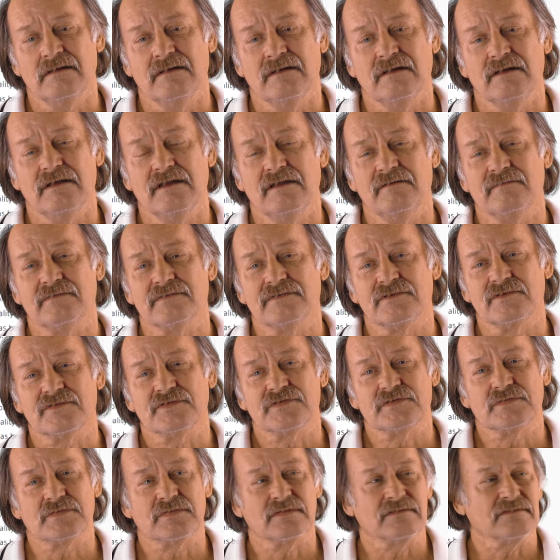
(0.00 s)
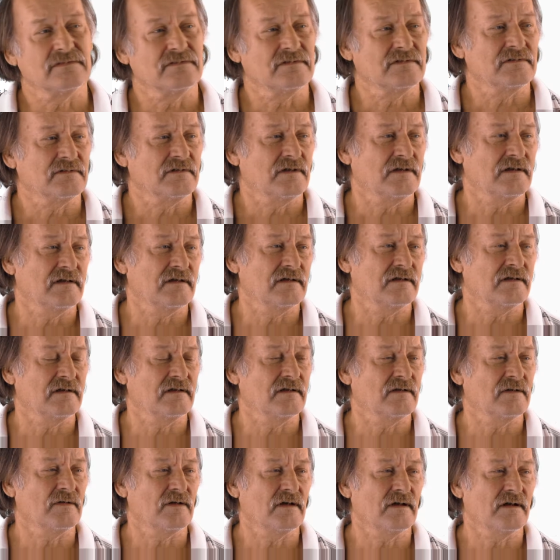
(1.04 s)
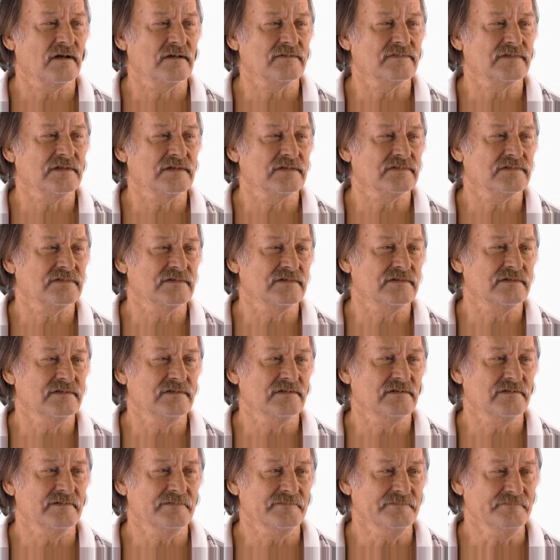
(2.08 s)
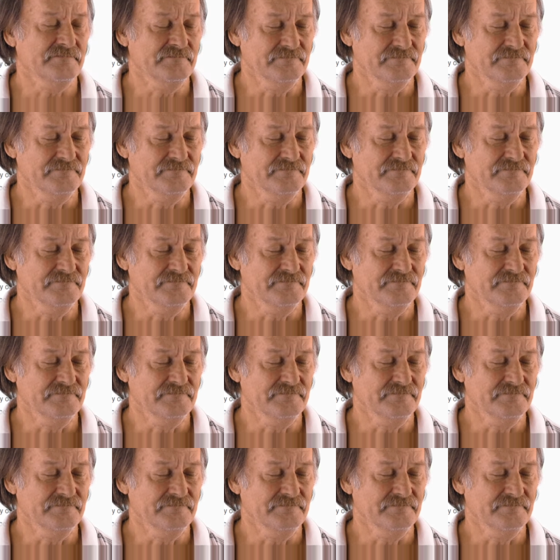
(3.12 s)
Even I think the